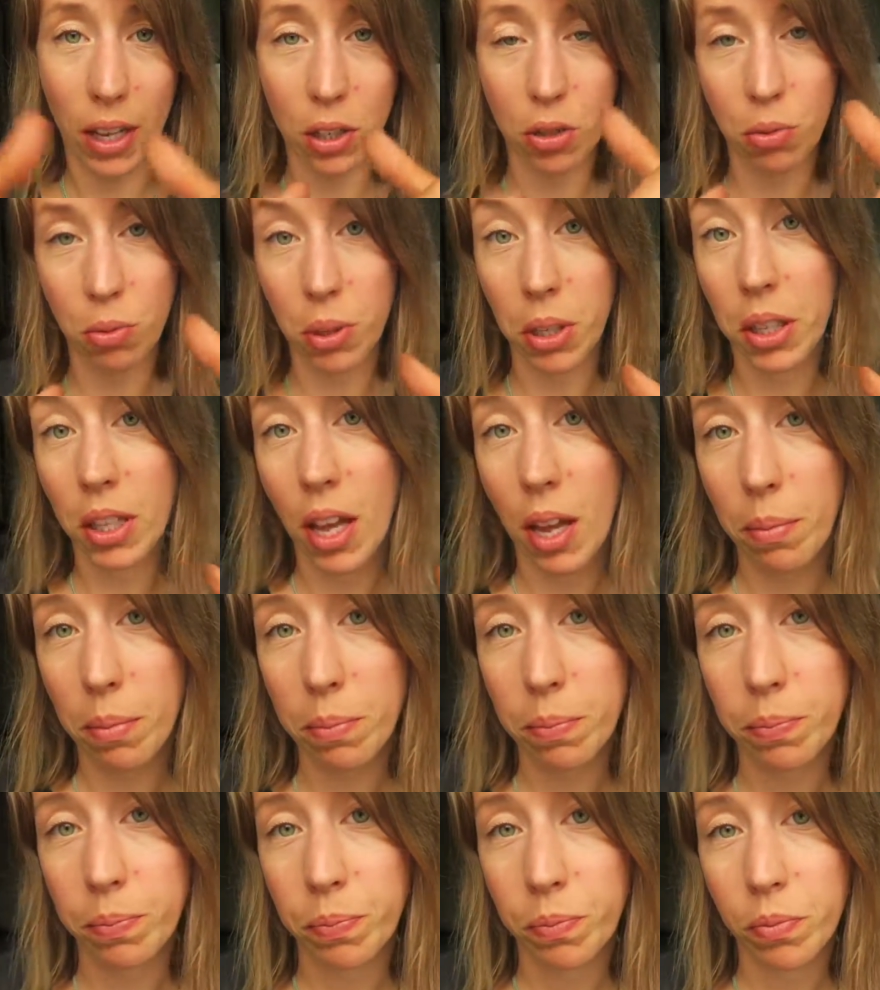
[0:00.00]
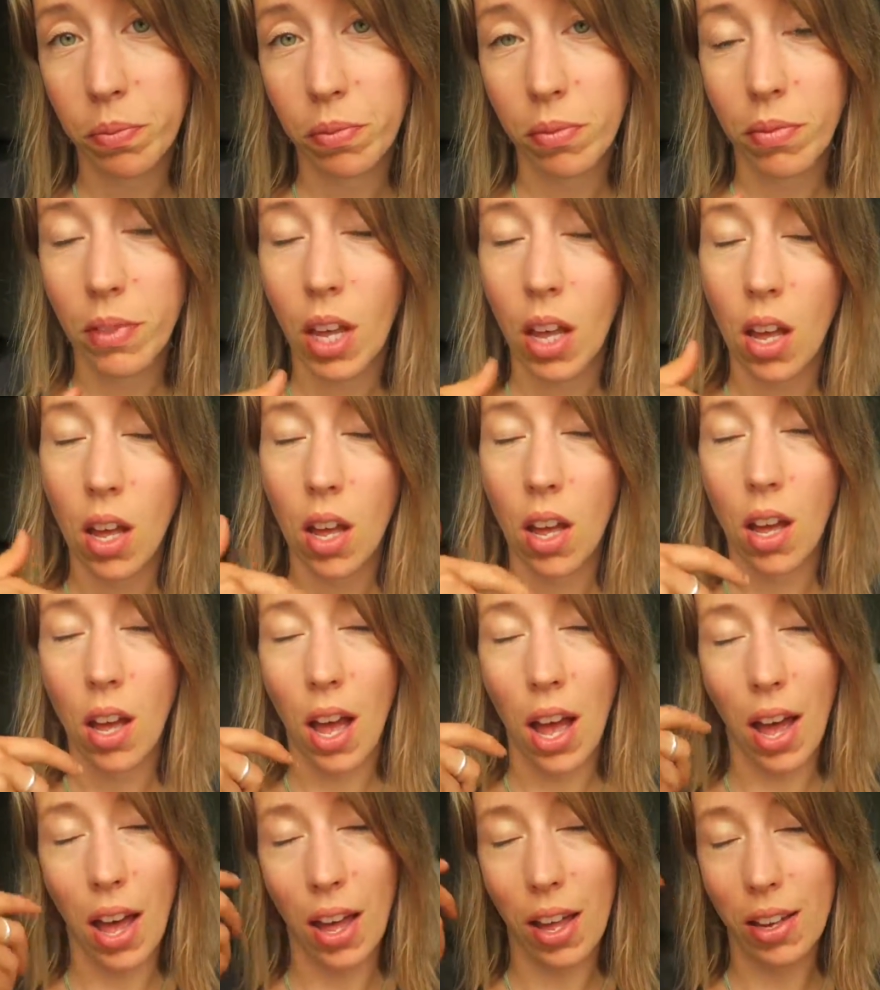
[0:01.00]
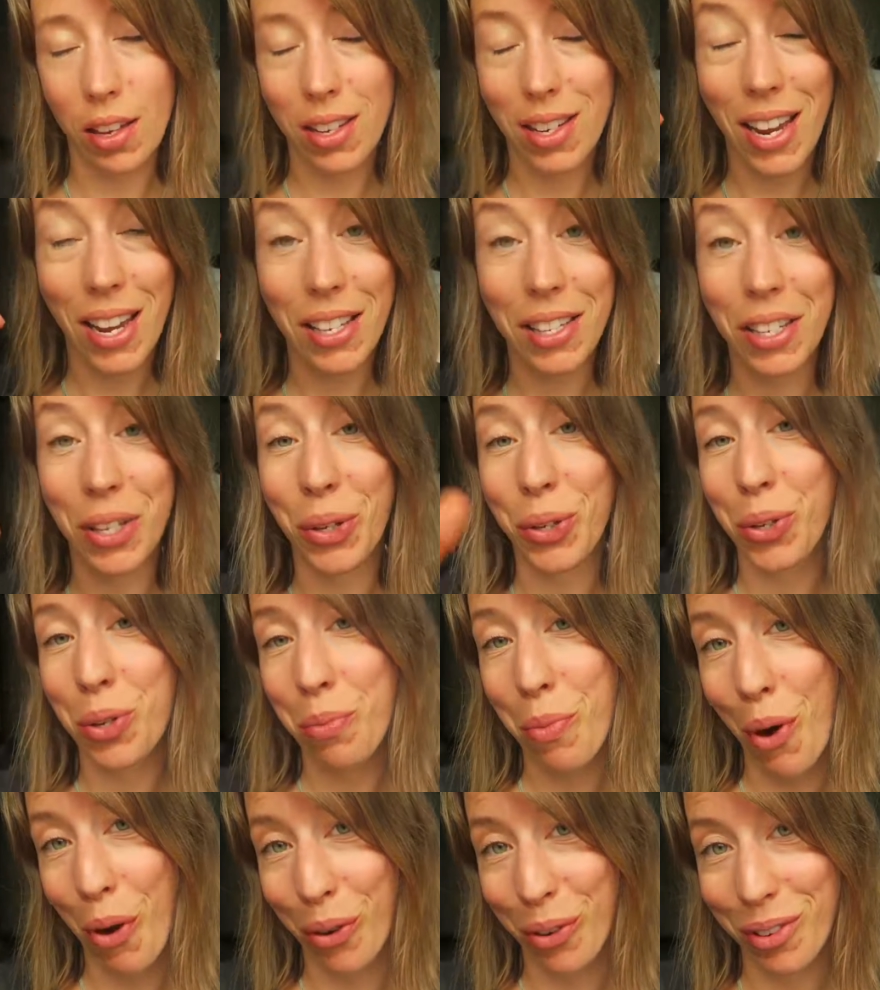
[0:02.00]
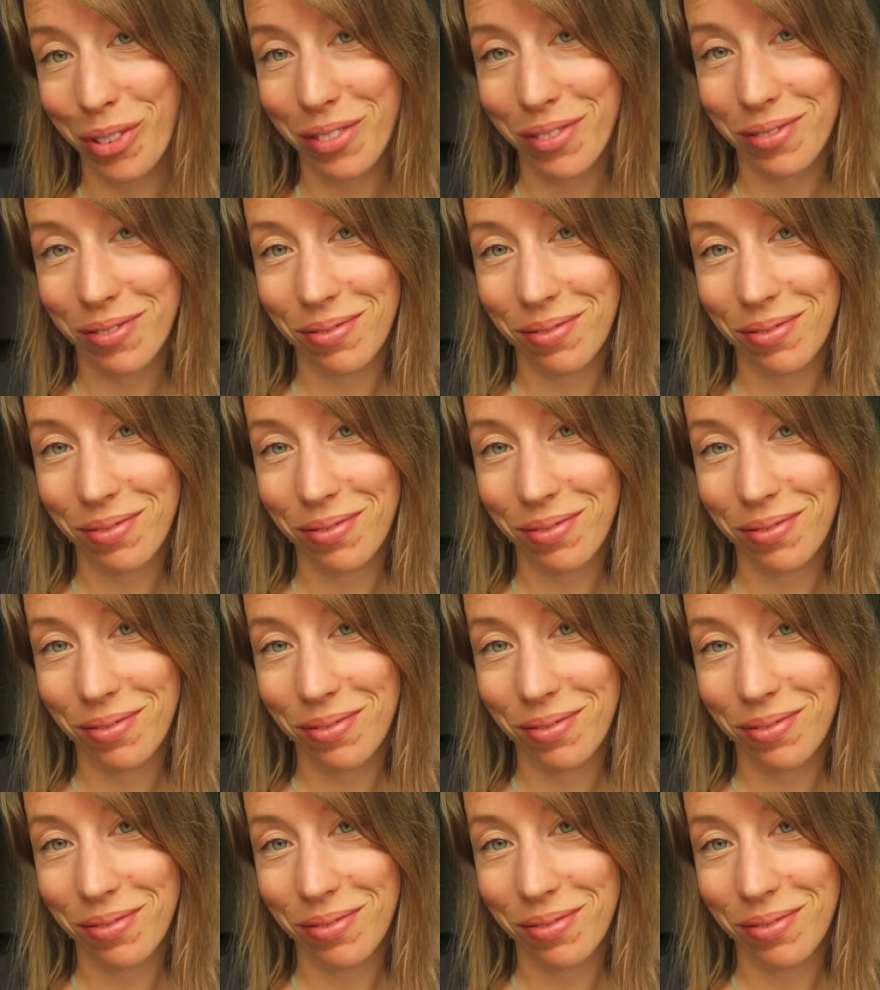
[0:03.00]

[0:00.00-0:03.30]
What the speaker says: like to read them, and I see you tomorrow.